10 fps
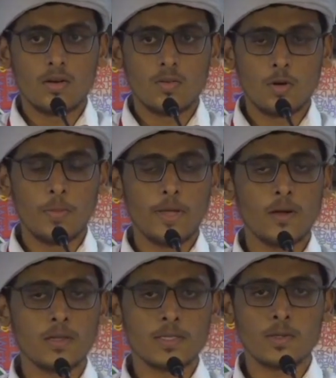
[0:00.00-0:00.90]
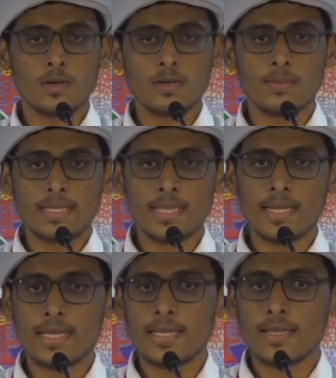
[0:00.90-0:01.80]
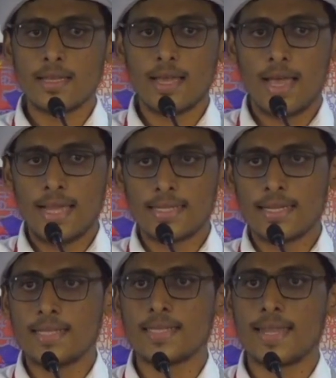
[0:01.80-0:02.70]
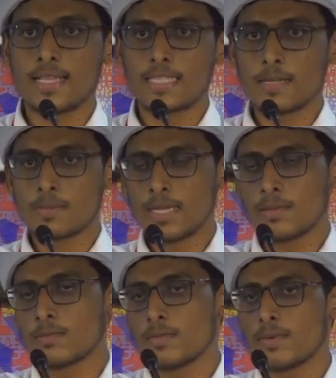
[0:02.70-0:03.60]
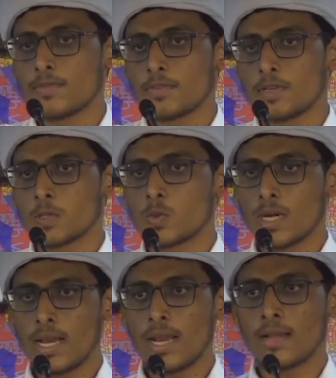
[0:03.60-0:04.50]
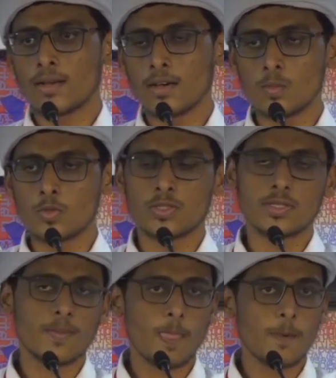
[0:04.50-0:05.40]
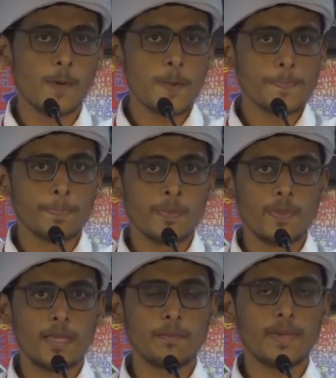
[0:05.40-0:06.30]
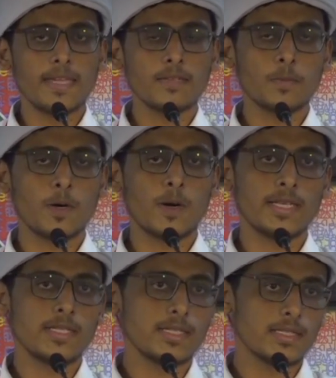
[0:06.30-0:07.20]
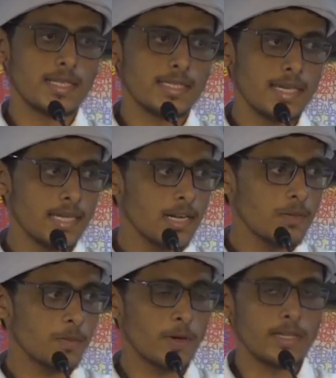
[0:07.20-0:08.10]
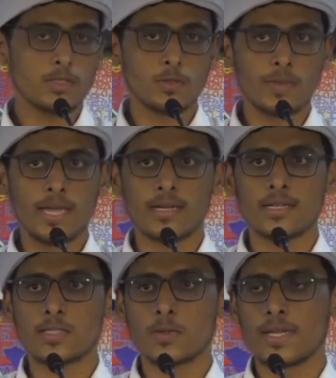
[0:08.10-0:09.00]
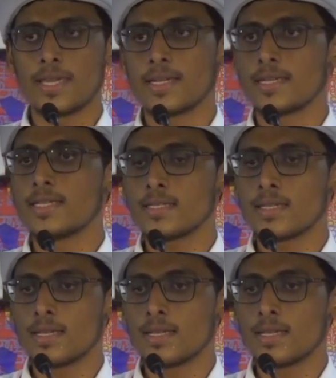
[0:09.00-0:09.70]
would be also Madani, and there is an exception for Surah Al-Ankabut. The main point, the general point to be understood here is